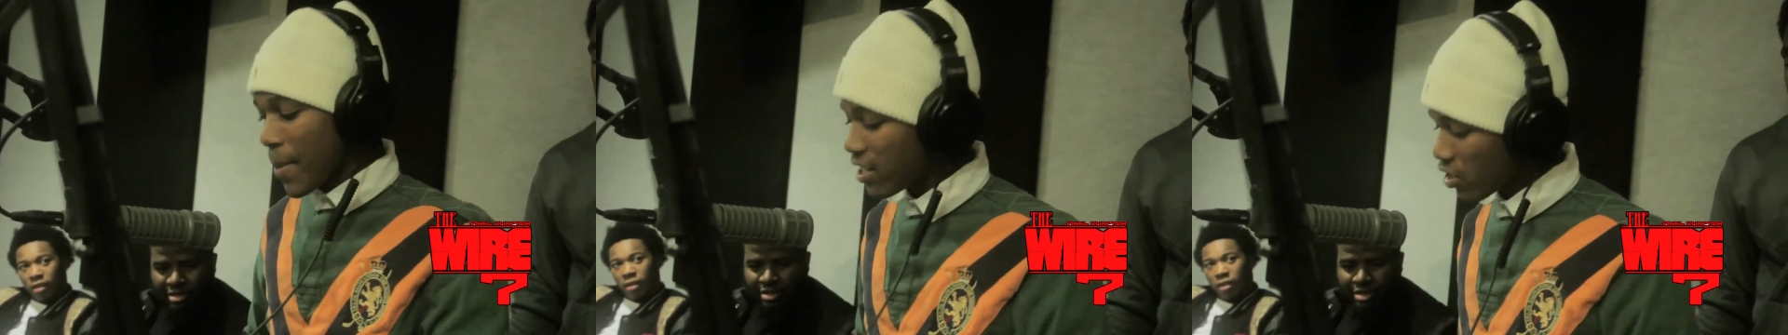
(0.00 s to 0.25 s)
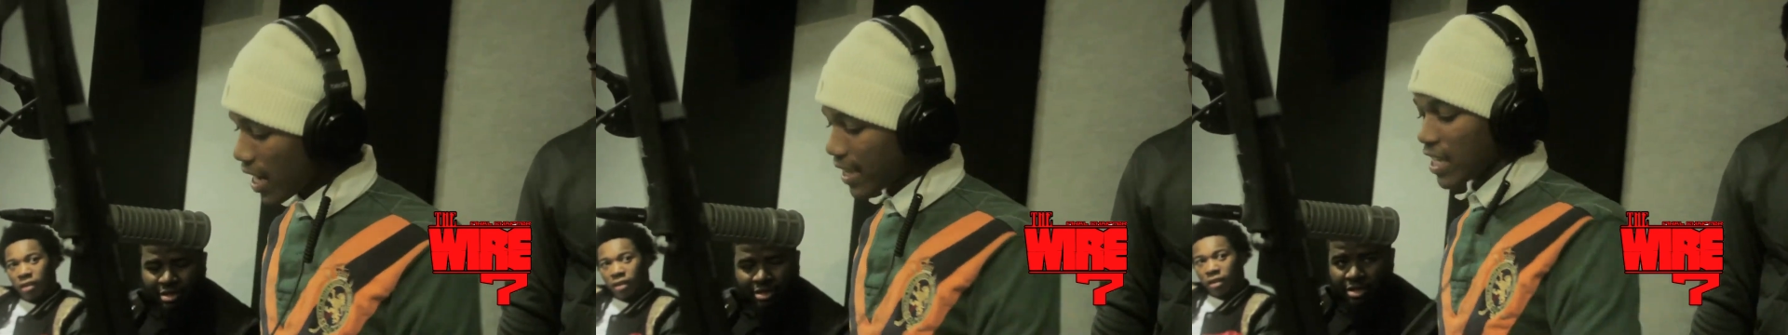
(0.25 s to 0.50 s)
Speaker 1: Make
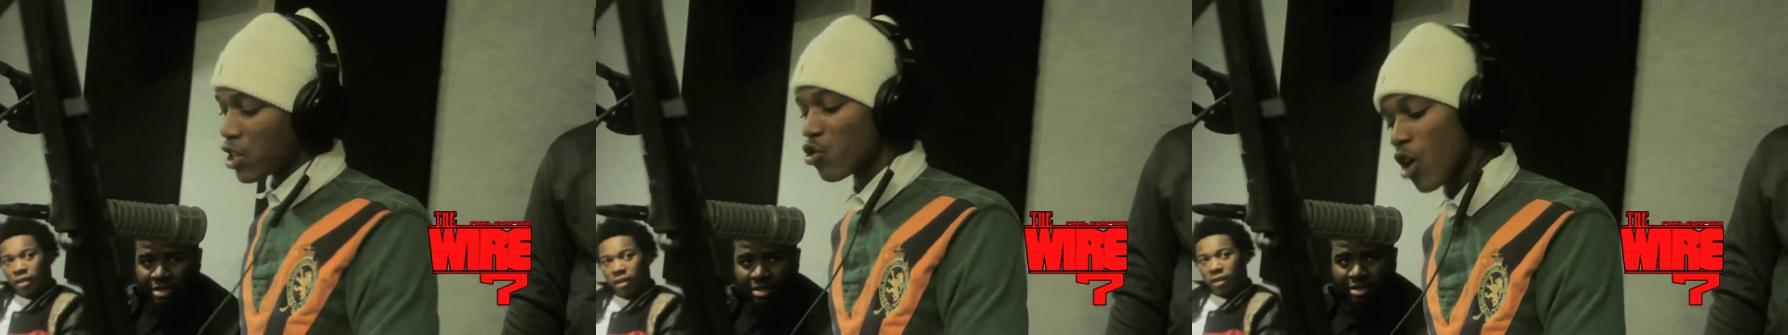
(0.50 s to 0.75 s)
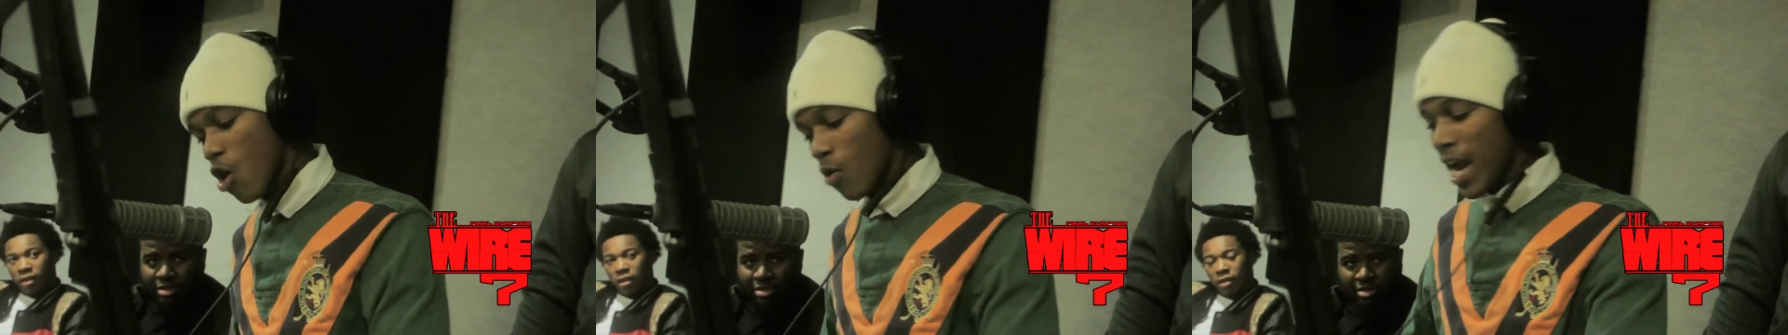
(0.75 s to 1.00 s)
sure that they
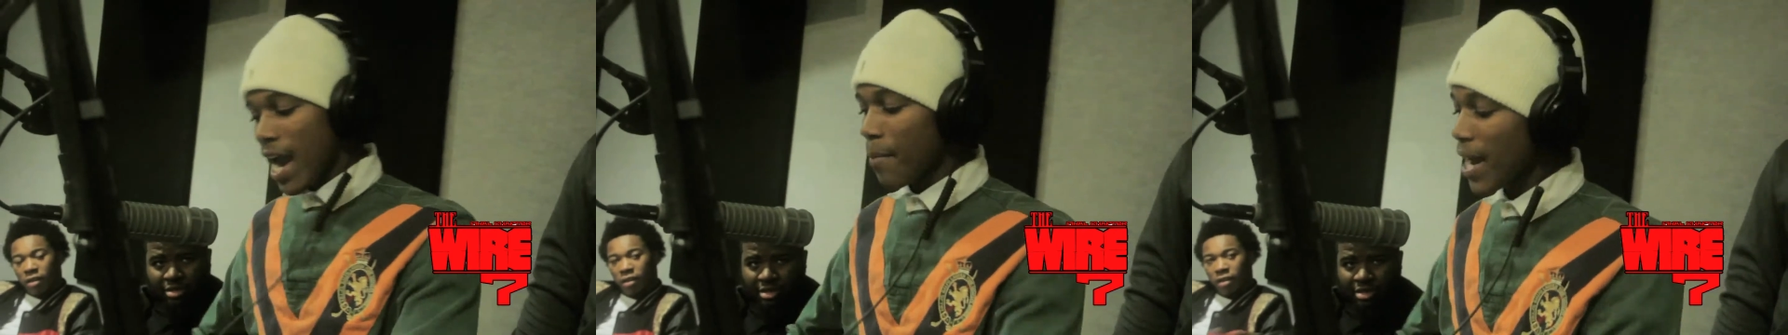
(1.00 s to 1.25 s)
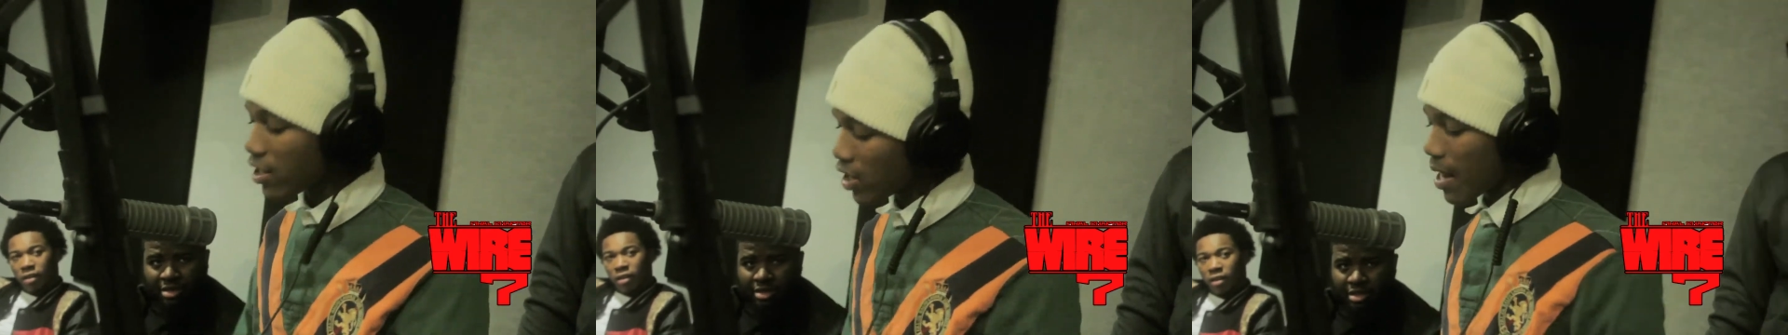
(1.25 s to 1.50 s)
strong. And
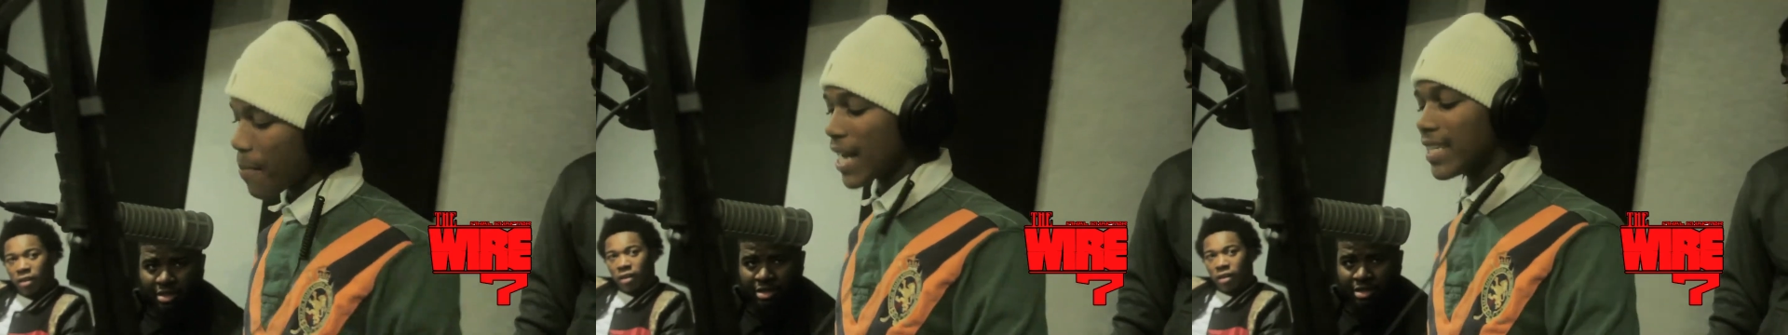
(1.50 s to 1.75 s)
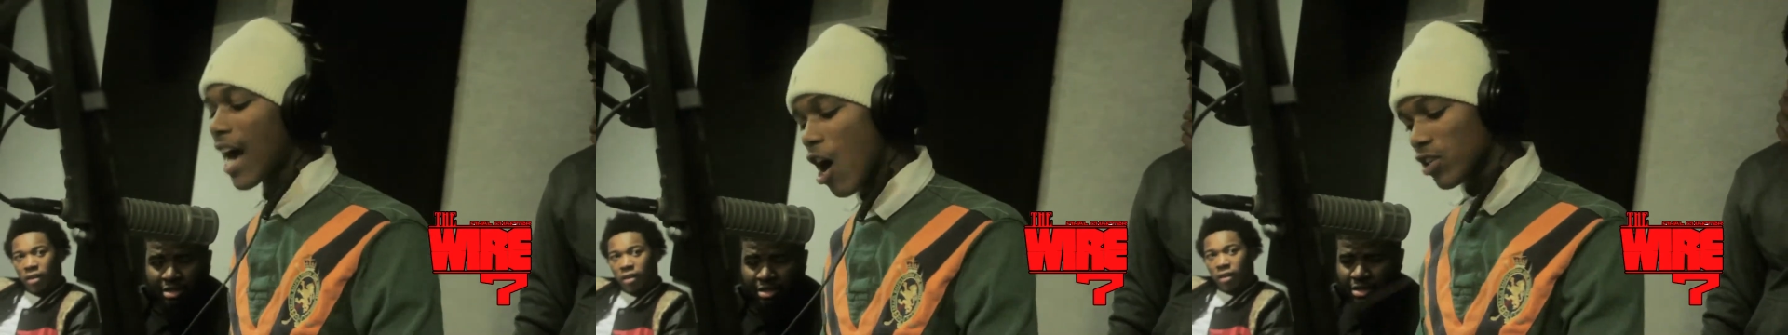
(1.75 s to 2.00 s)
make sure that
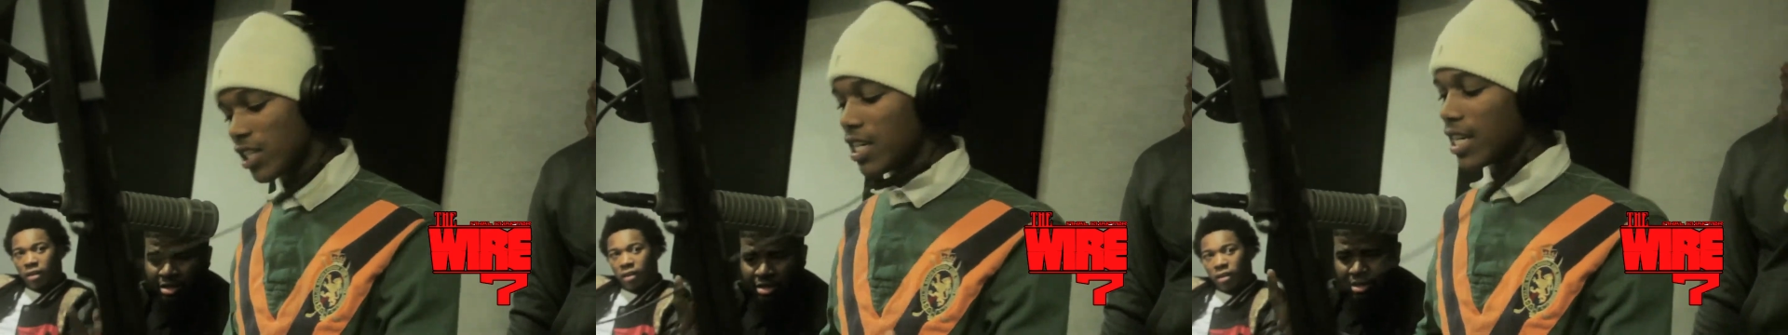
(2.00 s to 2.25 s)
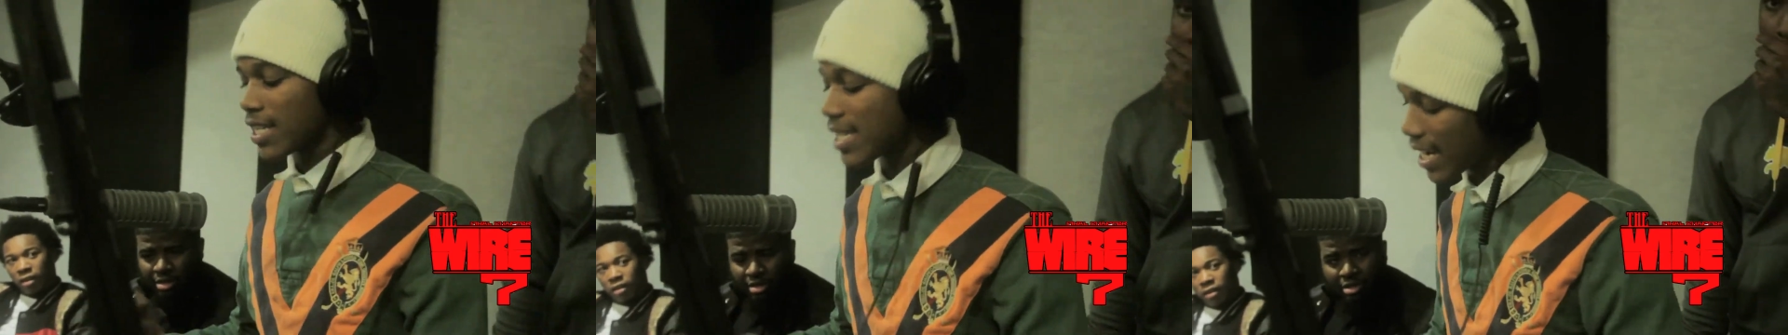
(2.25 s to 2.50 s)
my dolls
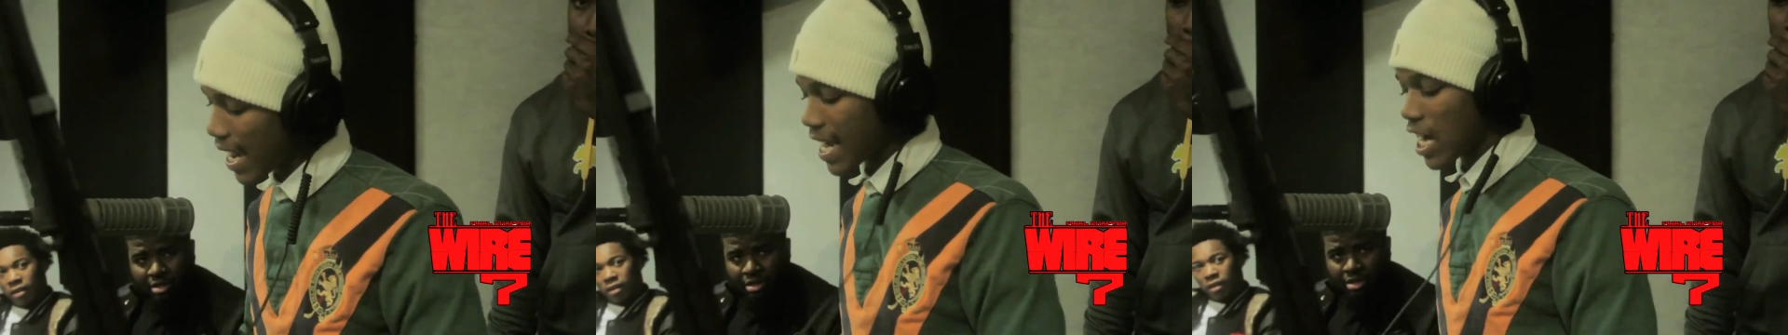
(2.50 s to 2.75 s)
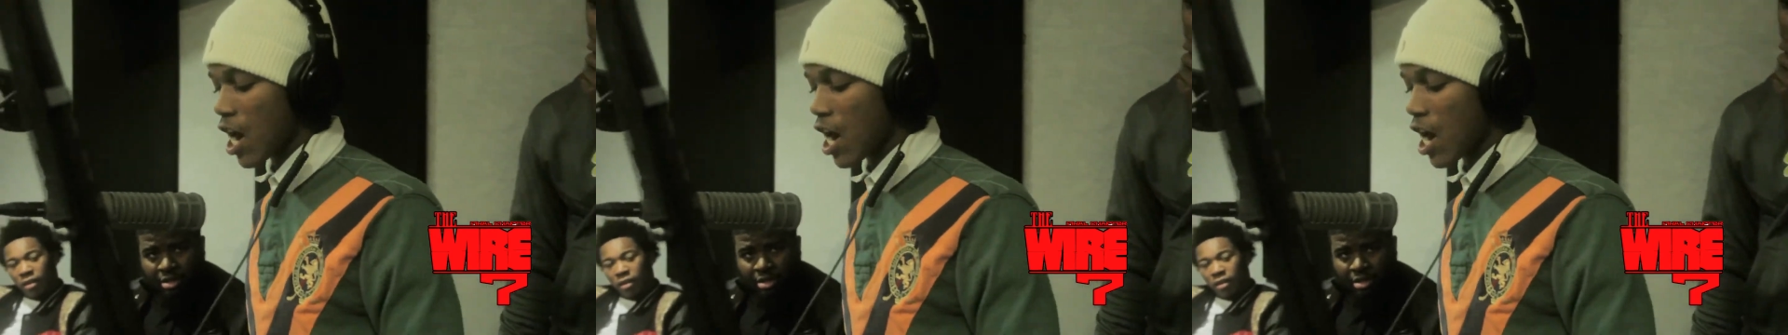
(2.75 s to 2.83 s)
good until they